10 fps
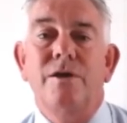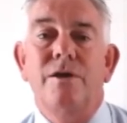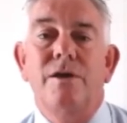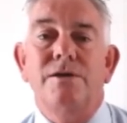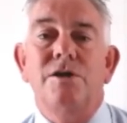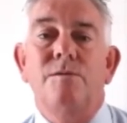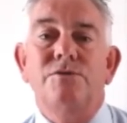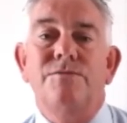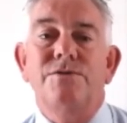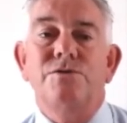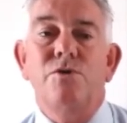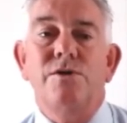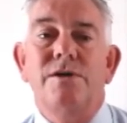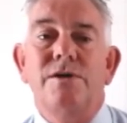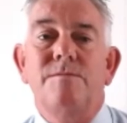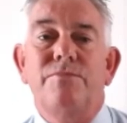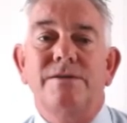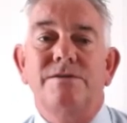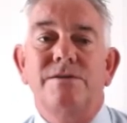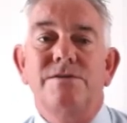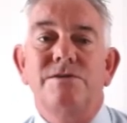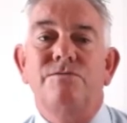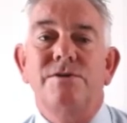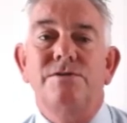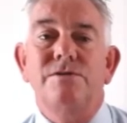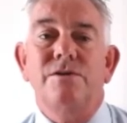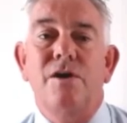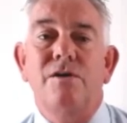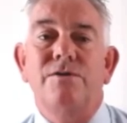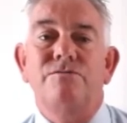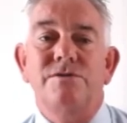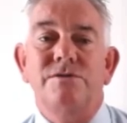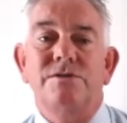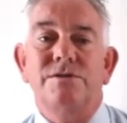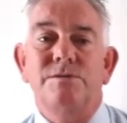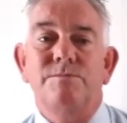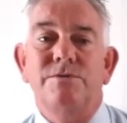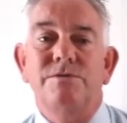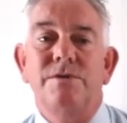Examples of this working in practice is the recent COVID risk assessment,